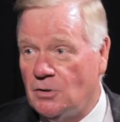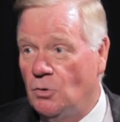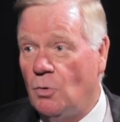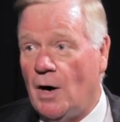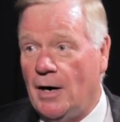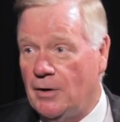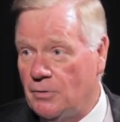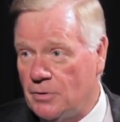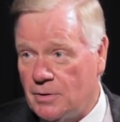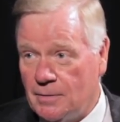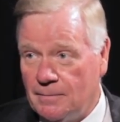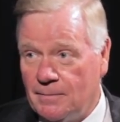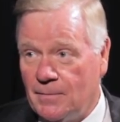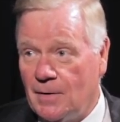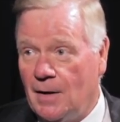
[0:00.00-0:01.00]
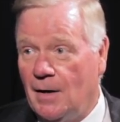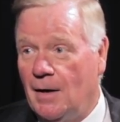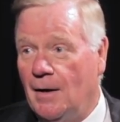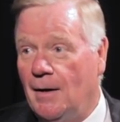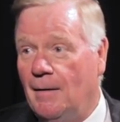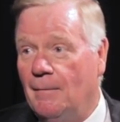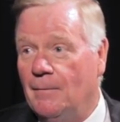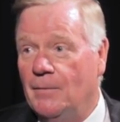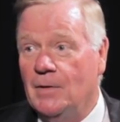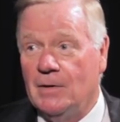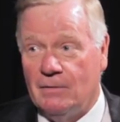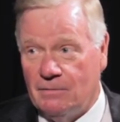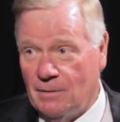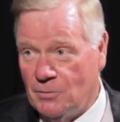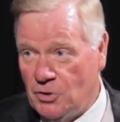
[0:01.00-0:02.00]
choirs, um, wow.
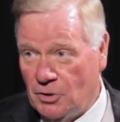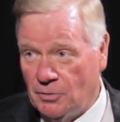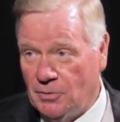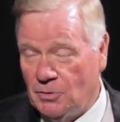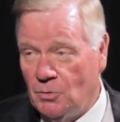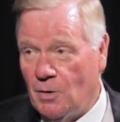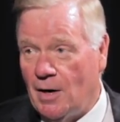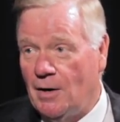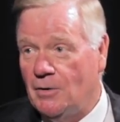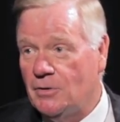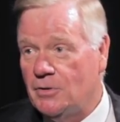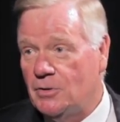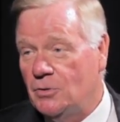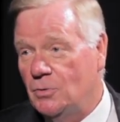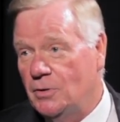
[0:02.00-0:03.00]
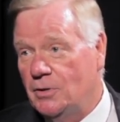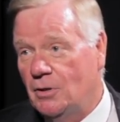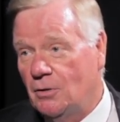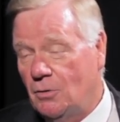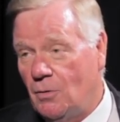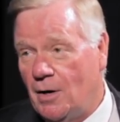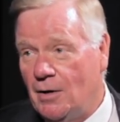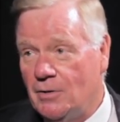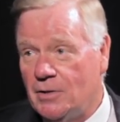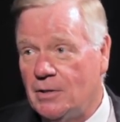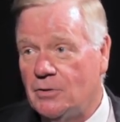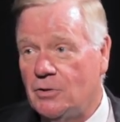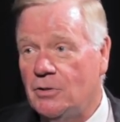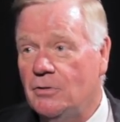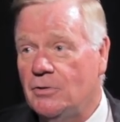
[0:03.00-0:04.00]
from children ah. choirs to adult choirs at
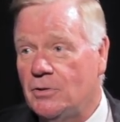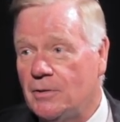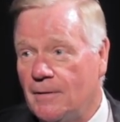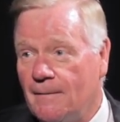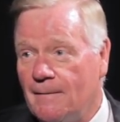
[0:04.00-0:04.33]
church